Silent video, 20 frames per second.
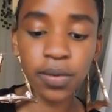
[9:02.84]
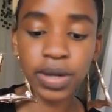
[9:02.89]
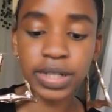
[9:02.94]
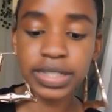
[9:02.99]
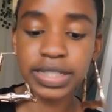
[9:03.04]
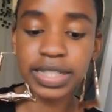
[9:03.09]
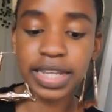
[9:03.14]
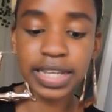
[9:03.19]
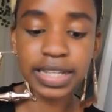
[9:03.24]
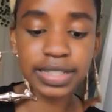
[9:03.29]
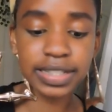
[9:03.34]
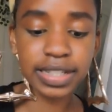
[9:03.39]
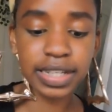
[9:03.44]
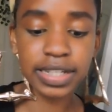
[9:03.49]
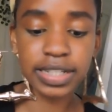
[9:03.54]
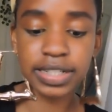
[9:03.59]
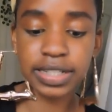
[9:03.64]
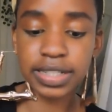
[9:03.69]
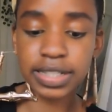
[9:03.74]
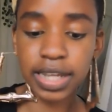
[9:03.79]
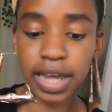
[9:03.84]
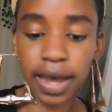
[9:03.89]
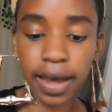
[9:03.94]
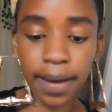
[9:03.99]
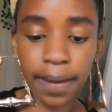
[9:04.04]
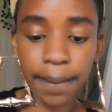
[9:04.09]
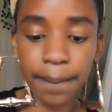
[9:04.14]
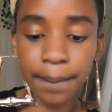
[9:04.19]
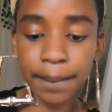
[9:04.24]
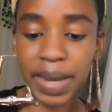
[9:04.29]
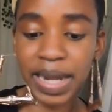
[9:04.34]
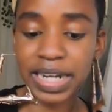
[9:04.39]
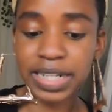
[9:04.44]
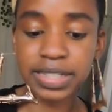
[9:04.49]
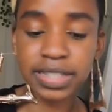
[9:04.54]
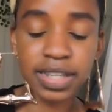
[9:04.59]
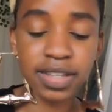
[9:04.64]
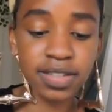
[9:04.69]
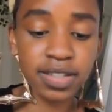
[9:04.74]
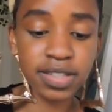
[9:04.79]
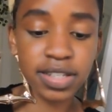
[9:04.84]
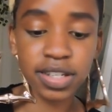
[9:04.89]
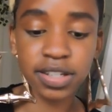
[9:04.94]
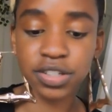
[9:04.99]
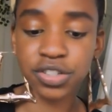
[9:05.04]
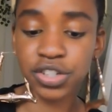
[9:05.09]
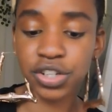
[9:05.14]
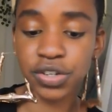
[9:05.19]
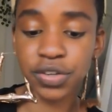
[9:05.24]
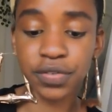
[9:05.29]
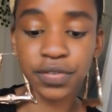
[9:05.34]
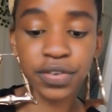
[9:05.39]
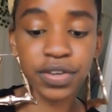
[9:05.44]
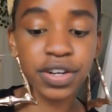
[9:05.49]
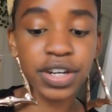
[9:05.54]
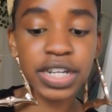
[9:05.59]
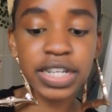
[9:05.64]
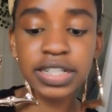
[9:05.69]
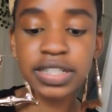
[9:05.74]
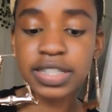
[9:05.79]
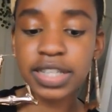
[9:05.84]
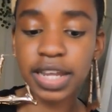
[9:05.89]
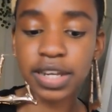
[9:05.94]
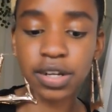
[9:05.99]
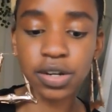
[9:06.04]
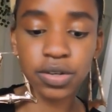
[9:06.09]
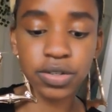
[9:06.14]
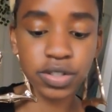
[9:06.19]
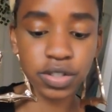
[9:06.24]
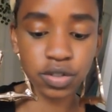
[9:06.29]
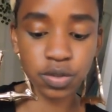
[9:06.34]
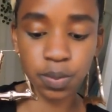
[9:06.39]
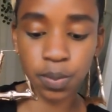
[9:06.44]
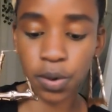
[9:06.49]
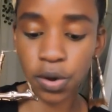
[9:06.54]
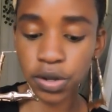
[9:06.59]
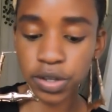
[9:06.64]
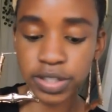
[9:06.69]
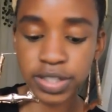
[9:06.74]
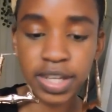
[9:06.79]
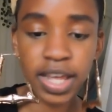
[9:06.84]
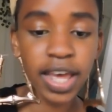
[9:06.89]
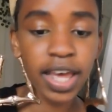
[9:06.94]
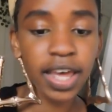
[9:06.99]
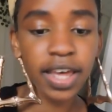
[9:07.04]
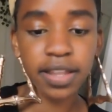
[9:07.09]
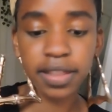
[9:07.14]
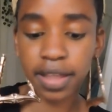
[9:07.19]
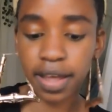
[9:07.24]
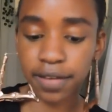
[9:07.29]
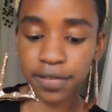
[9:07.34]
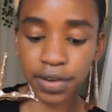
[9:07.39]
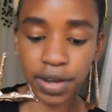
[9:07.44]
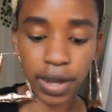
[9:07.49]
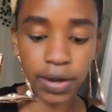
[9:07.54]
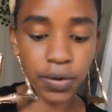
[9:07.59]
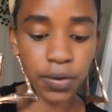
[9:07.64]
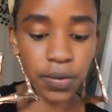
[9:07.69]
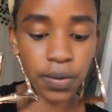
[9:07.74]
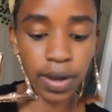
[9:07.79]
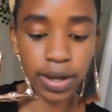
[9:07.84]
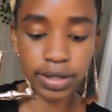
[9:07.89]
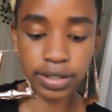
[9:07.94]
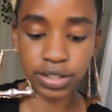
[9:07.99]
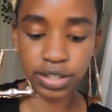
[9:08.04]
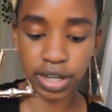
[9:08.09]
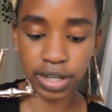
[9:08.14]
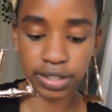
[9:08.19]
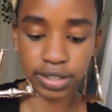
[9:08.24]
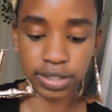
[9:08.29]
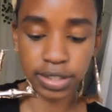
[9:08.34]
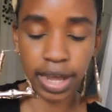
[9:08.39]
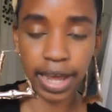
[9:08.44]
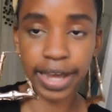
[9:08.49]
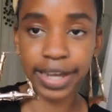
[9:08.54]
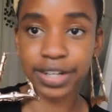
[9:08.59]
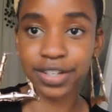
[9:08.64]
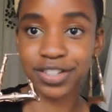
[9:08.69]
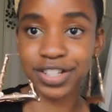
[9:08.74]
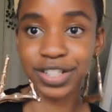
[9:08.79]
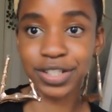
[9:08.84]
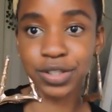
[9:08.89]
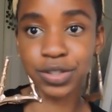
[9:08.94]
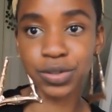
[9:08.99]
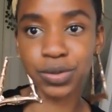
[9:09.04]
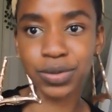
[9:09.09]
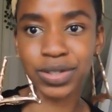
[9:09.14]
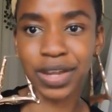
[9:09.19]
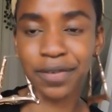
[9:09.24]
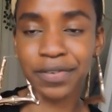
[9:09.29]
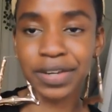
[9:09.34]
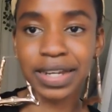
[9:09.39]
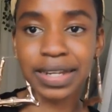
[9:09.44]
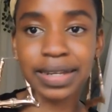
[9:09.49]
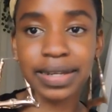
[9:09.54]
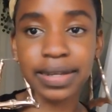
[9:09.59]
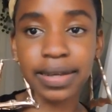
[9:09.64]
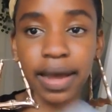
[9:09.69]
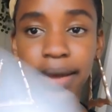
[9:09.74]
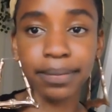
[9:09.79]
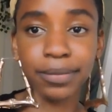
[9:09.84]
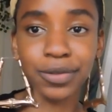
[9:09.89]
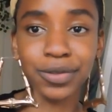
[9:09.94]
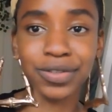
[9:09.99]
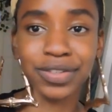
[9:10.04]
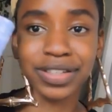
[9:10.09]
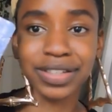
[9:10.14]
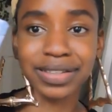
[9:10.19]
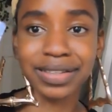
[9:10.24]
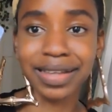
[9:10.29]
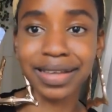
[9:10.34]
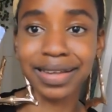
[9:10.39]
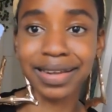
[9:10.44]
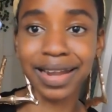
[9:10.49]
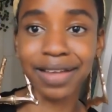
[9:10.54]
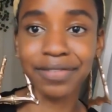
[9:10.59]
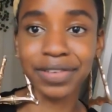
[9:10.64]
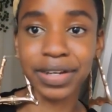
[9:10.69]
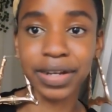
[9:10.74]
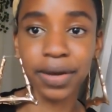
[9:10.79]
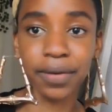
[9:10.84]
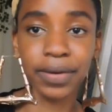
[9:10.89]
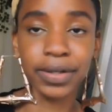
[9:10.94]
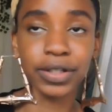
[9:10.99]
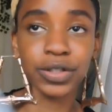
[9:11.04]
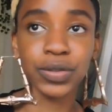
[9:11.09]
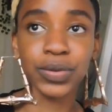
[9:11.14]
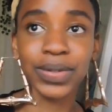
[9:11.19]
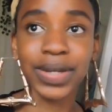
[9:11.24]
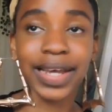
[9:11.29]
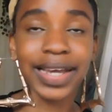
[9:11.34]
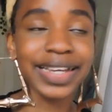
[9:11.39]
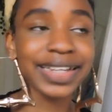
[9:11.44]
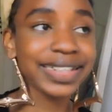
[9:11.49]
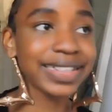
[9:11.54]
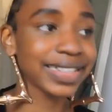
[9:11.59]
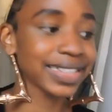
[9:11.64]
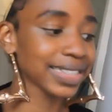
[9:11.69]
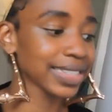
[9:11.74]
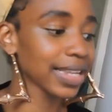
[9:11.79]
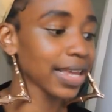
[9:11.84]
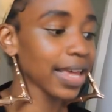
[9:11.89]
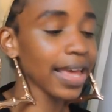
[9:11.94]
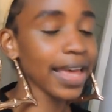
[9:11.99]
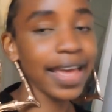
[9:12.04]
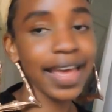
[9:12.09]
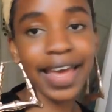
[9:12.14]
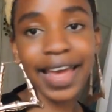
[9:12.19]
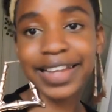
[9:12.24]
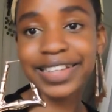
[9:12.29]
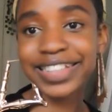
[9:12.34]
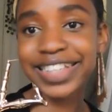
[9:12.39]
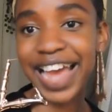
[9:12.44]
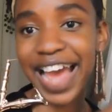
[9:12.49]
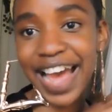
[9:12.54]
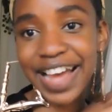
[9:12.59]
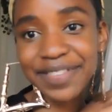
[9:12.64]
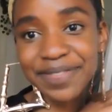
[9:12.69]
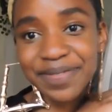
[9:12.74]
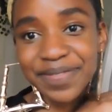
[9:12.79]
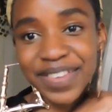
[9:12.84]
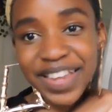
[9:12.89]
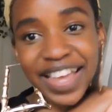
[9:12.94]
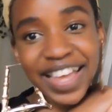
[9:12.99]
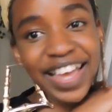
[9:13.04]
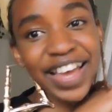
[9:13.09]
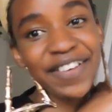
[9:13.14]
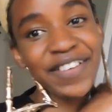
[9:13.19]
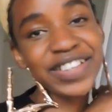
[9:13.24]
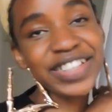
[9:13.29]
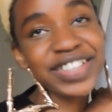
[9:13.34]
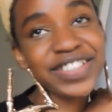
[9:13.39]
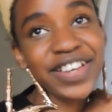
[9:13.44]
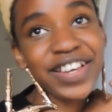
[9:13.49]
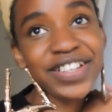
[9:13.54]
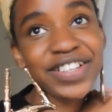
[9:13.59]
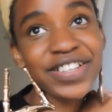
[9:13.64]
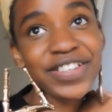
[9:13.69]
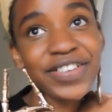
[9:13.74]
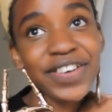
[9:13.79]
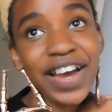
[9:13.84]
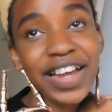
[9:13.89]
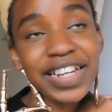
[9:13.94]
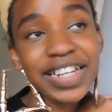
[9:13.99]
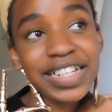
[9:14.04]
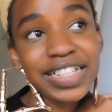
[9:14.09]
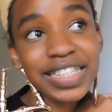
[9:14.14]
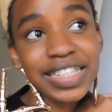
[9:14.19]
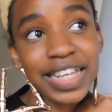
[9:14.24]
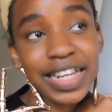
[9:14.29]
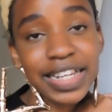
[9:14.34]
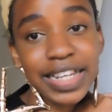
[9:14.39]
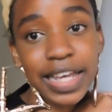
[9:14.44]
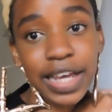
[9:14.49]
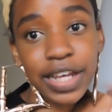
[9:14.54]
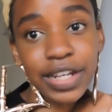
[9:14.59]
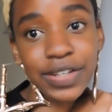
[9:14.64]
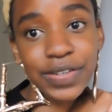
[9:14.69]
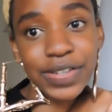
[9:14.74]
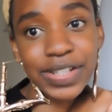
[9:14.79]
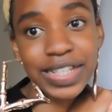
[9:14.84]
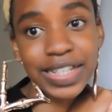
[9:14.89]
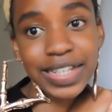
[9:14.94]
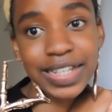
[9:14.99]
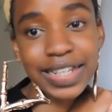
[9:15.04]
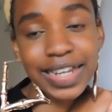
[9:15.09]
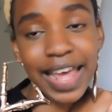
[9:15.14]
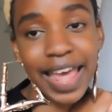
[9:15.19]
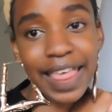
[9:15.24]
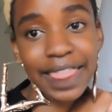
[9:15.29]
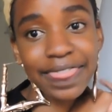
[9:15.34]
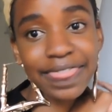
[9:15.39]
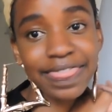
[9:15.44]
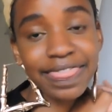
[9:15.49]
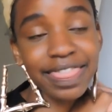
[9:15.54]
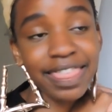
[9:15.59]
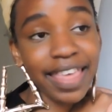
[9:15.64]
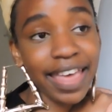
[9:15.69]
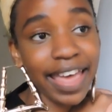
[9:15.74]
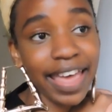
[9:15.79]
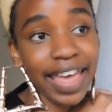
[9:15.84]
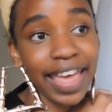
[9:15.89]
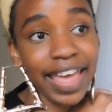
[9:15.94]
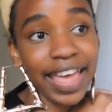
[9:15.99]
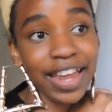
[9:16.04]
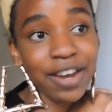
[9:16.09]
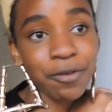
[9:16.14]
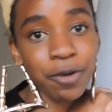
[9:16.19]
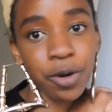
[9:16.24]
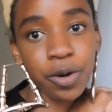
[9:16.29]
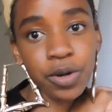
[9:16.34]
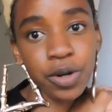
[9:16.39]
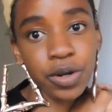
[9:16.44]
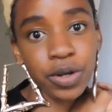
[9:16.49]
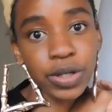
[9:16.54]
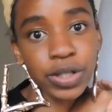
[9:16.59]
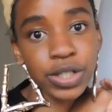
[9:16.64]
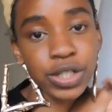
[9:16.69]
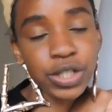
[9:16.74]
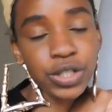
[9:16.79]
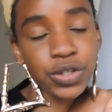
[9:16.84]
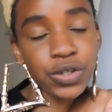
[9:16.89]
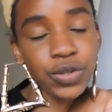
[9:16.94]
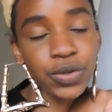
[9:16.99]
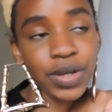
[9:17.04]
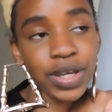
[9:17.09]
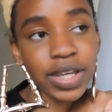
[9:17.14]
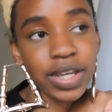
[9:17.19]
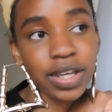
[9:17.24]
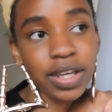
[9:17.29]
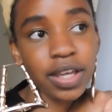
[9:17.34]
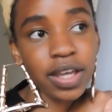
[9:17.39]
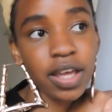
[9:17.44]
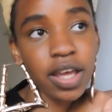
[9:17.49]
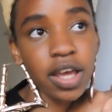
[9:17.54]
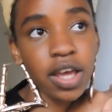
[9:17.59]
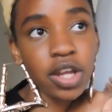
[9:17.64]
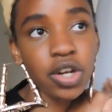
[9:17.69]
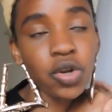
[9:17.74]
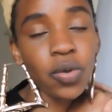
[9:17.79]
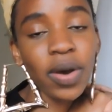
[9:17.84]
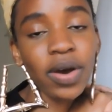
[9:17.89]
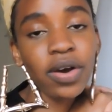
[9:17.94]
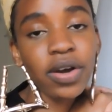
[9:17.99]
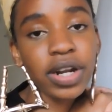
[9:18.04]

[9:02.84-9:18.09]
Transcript: one says it balances the secretion of grease and closes pores. The avocado one just hydrates. So, definitely I'm using the lavender one tonight. And yeah, we're just going to do a little skincare routine, and then we're gonna continue doing don't